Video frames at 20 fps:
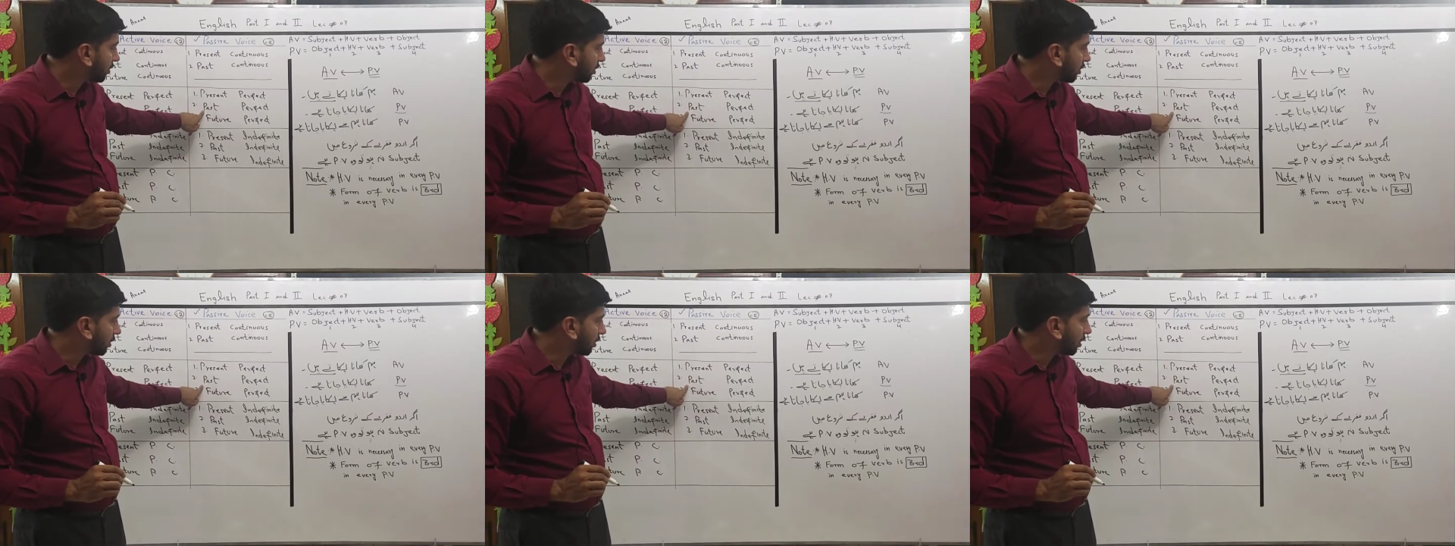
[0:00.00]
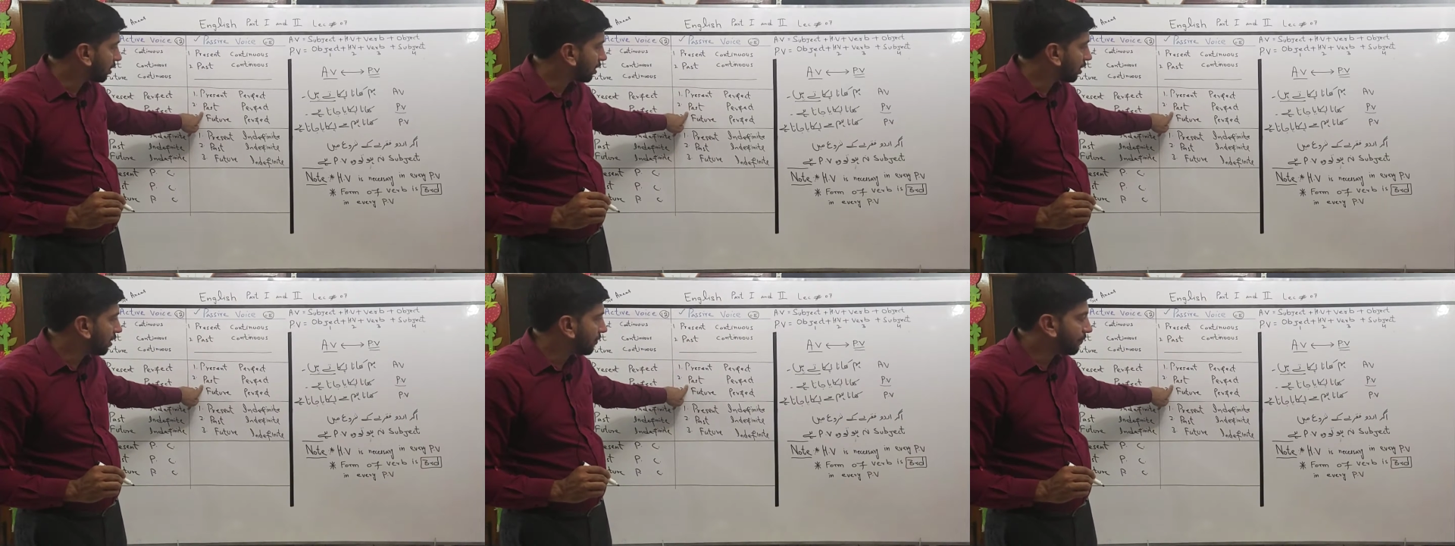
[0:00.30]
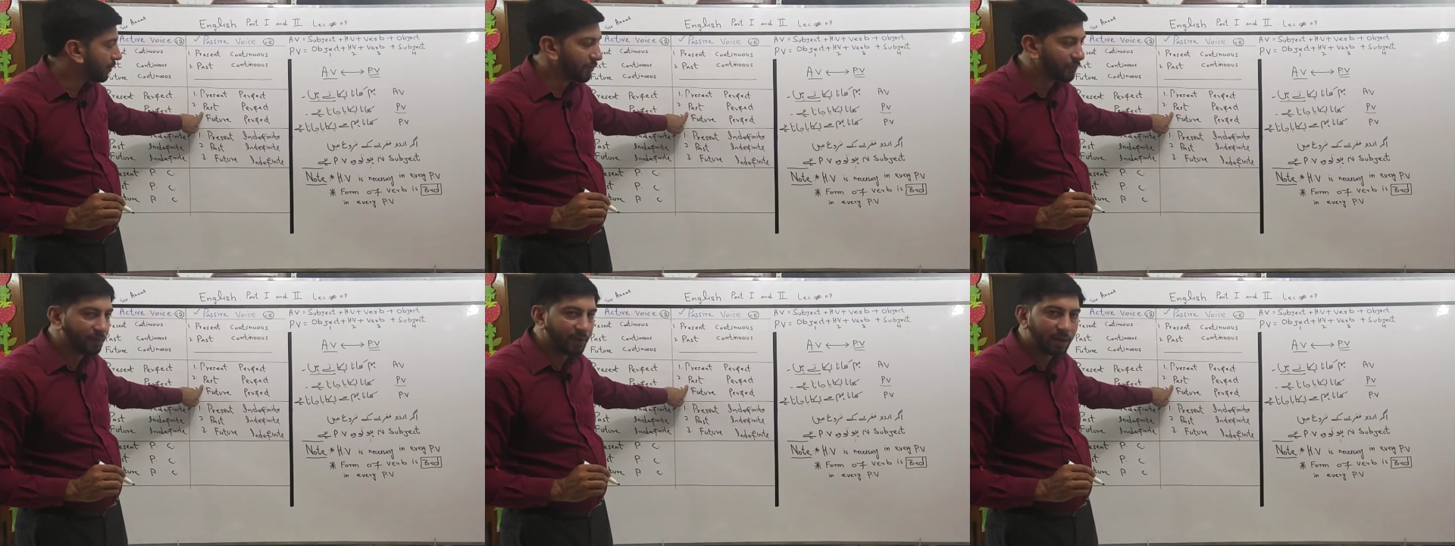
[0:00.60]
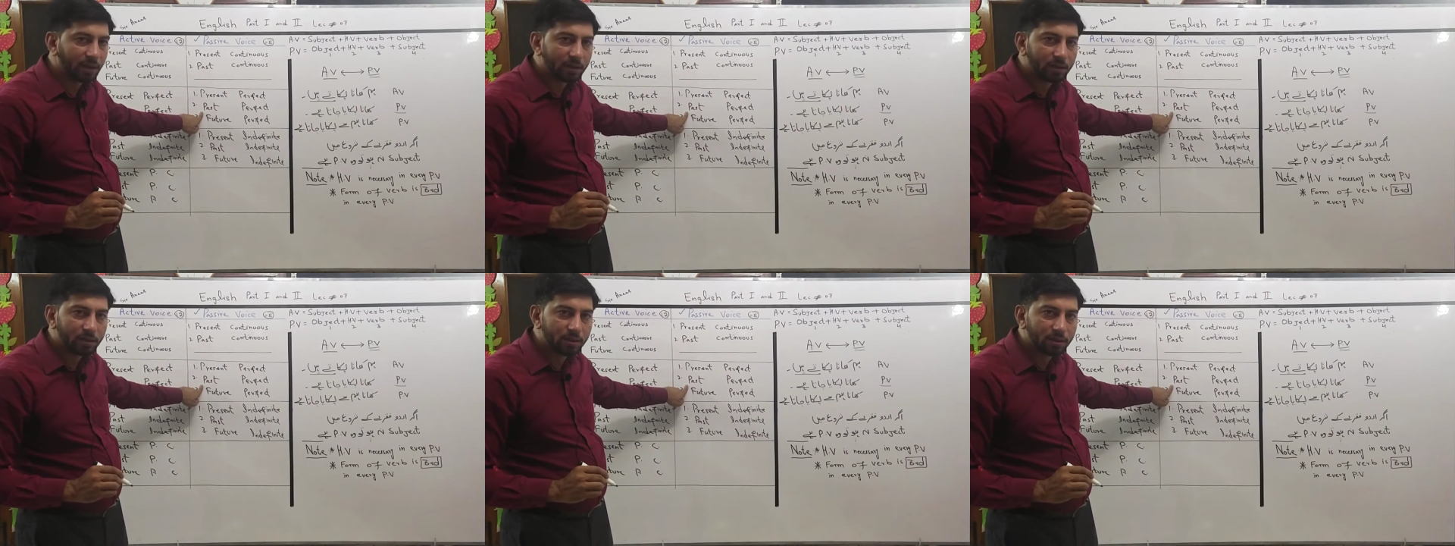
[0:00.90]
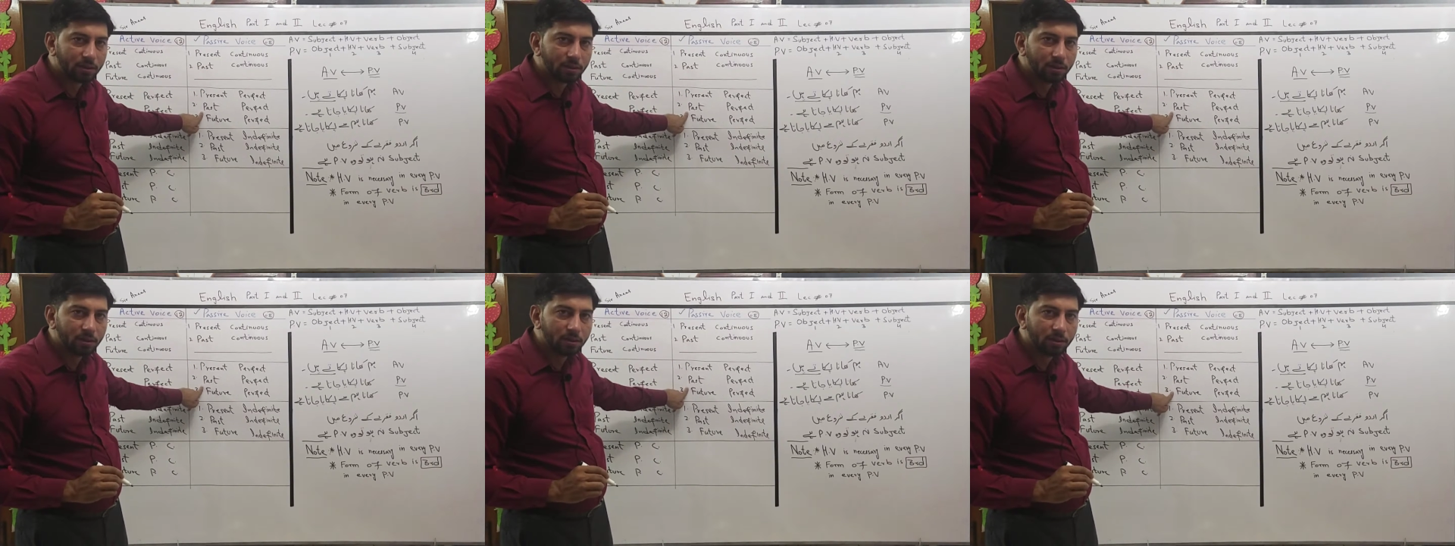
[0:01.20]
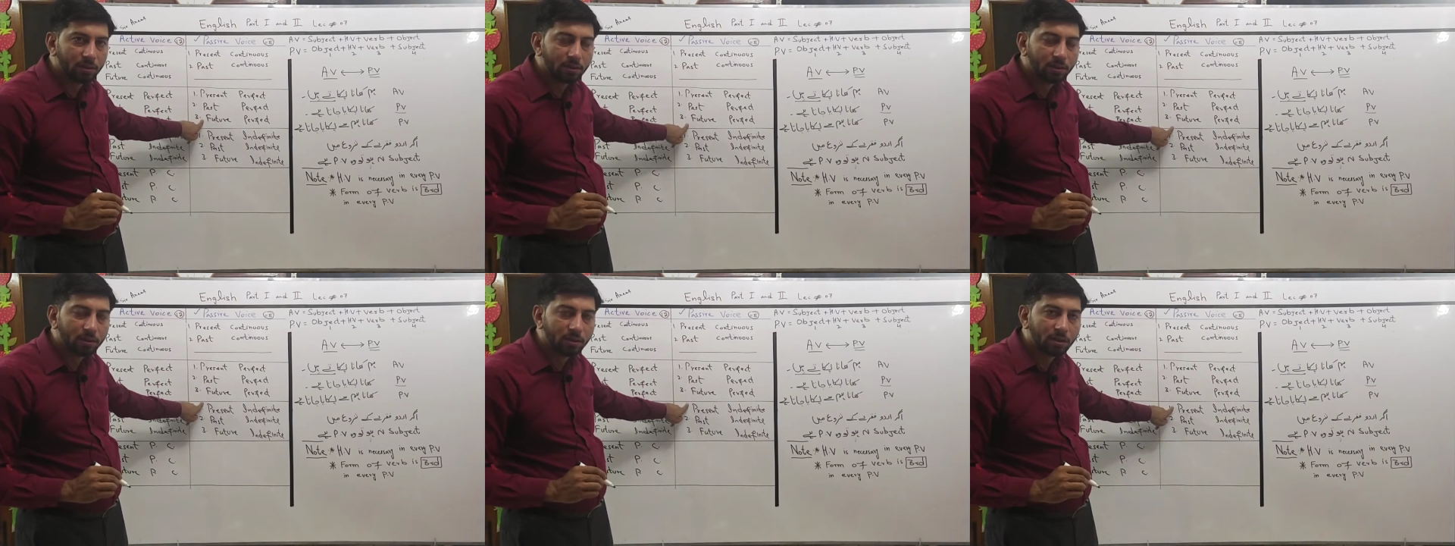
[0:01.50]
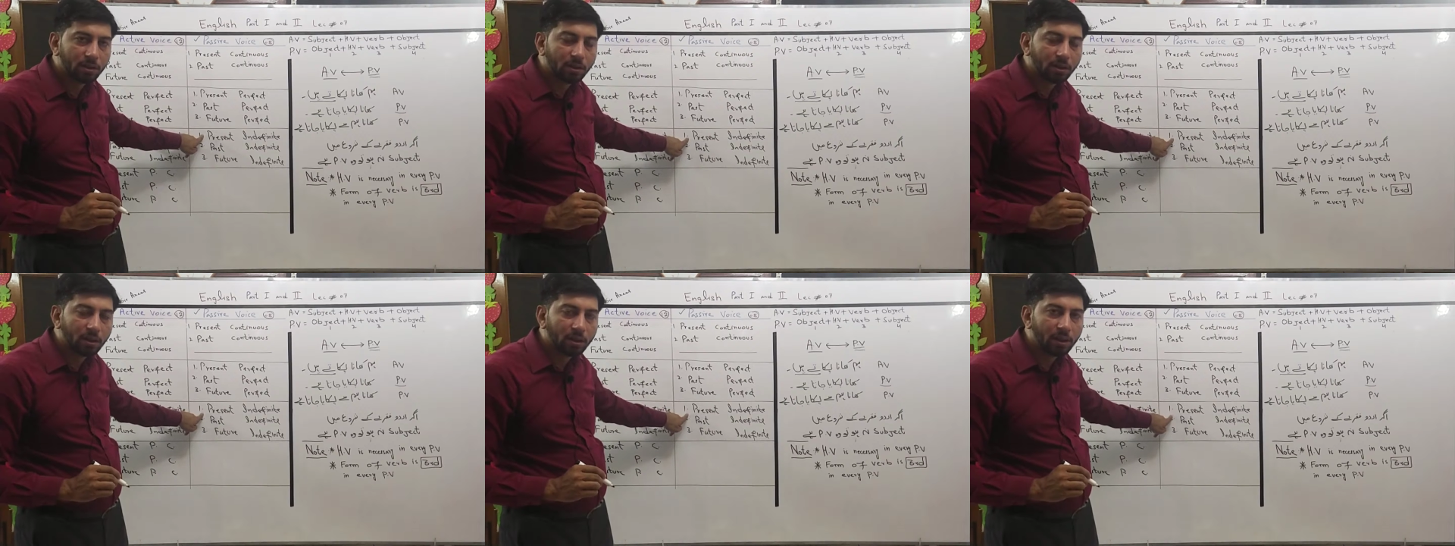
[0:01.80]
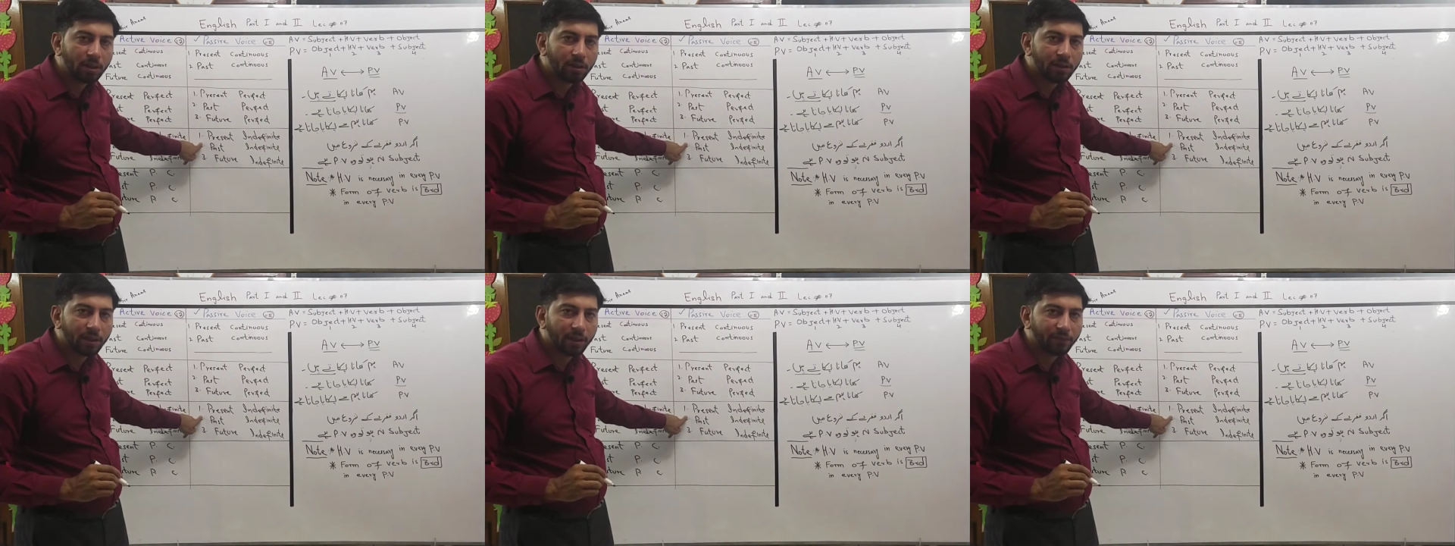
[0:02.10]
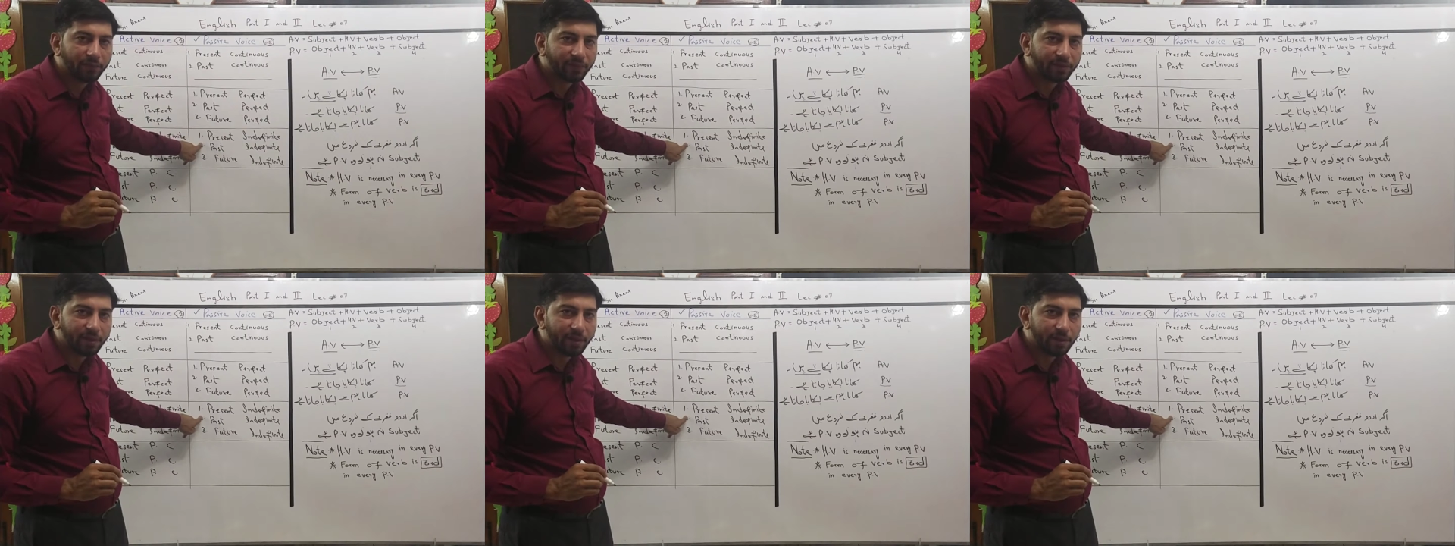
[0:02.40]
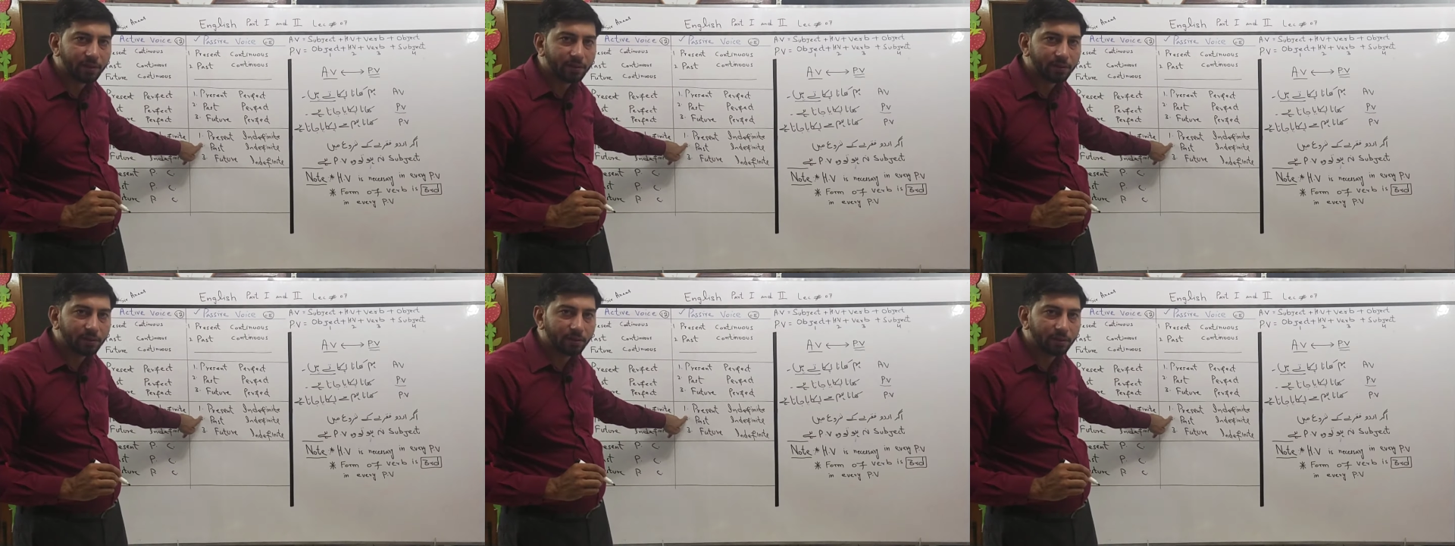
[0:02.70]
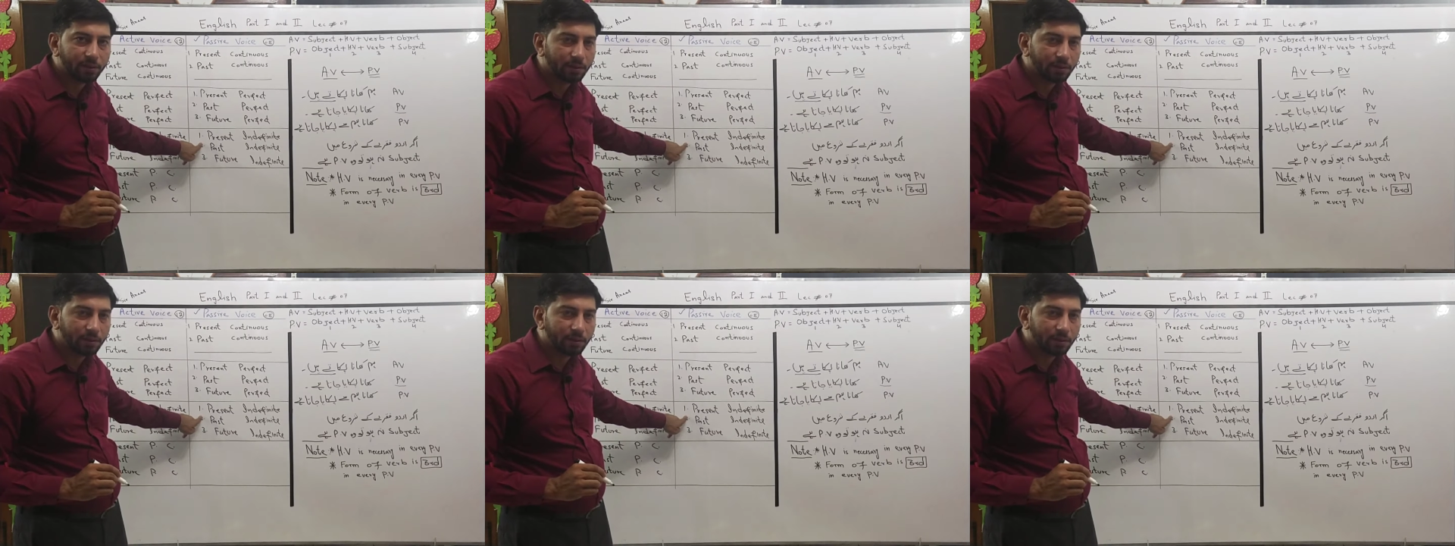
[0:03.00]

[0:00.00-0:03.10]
three perfect, three indefinite.